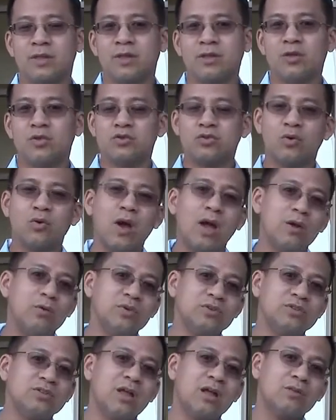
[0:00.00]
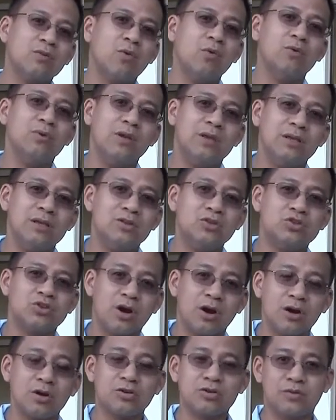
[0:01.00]
So I was not only in
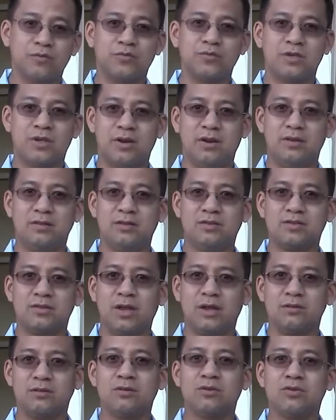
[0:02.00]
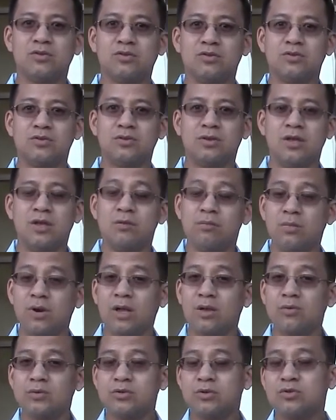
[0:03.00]
charge of setting the standards, but
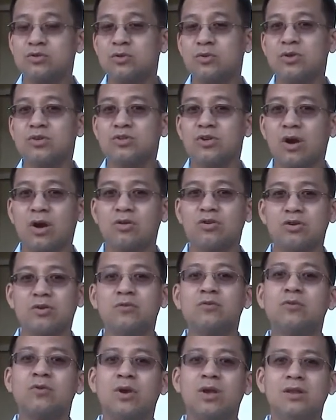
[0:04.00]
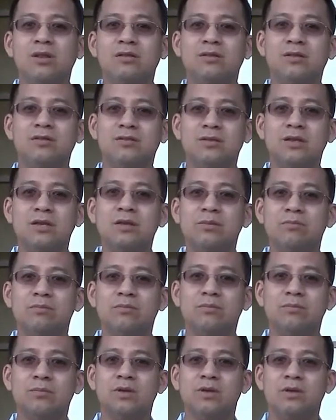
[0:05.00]
I was also in charge of training the team
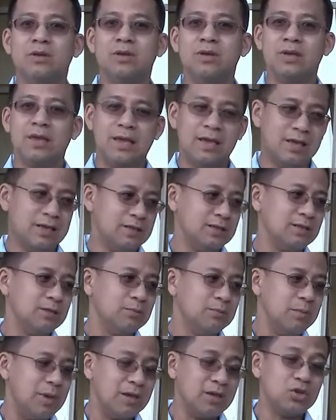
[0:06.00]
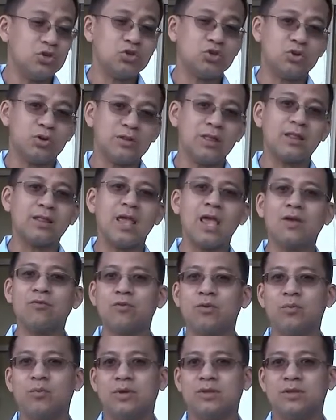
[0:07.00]
and making sure that
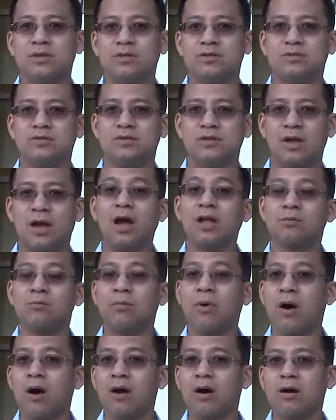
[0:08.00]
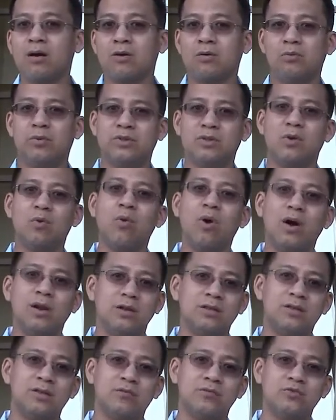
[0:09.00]
everyone is at par with the
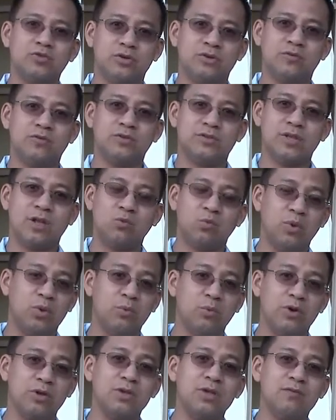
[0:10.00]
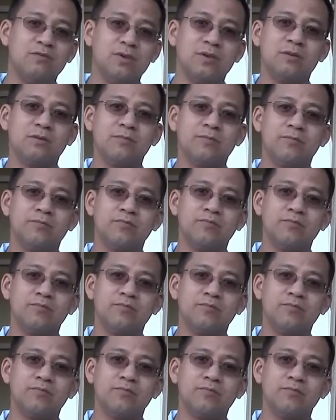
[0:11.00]
quality of service that we were giving.